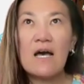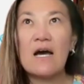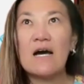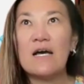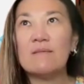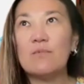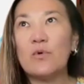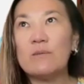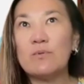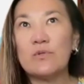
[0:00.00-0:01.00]
and
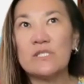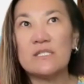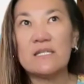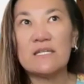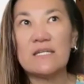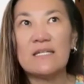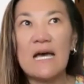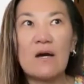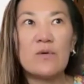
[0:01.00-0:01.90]
more importantly, allow